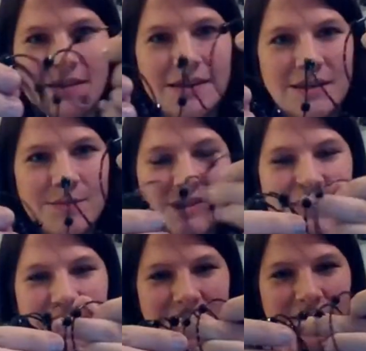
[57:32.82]
Um, this
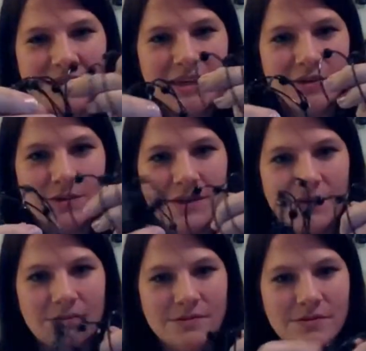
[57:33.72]
thing is a little tangled
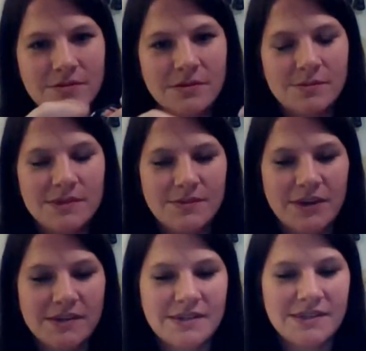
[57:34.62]
though. Let's see if
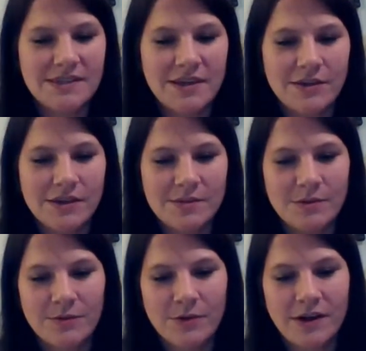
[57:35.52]
I can detangle it
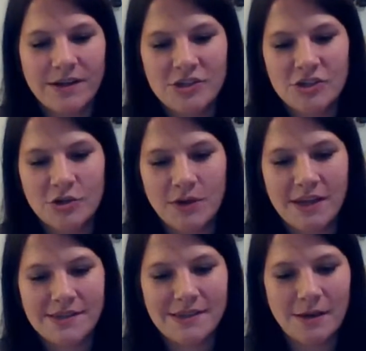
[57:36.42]
before I
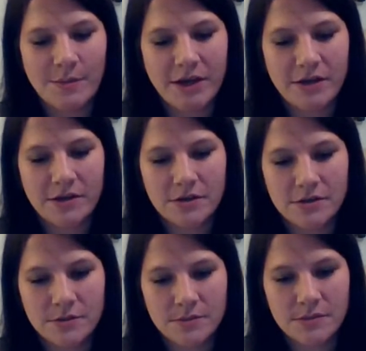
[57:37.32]
showcase it on my
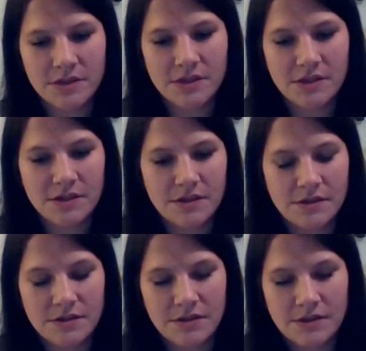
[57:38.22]
arm.
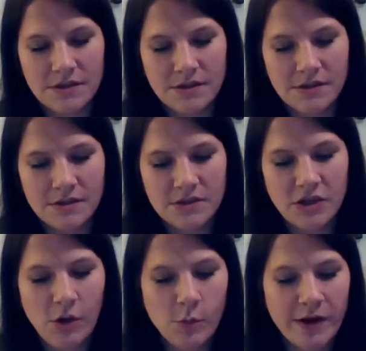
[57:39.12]

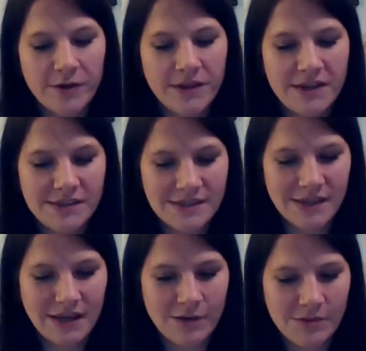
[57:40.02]
Do y'all wear these?
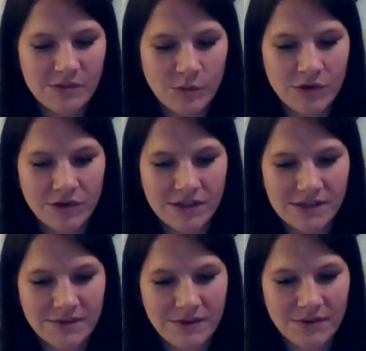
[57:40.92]
Like, I always wonder
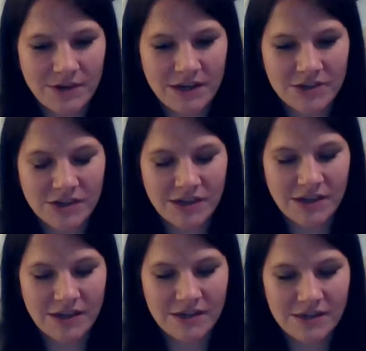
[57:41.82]
because I've never
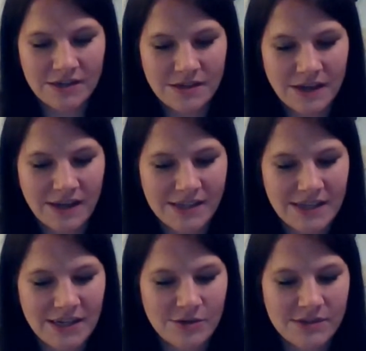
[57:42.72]
actually, I guess
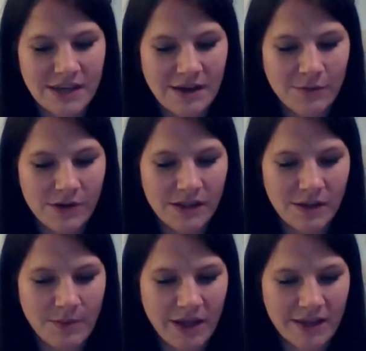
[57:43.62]
I used to have one
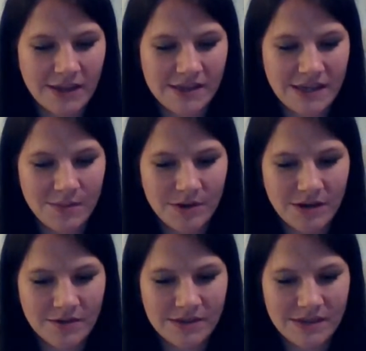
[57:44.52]
like back in the day, but
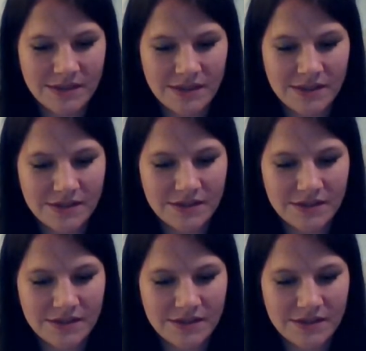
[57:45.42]
not recently.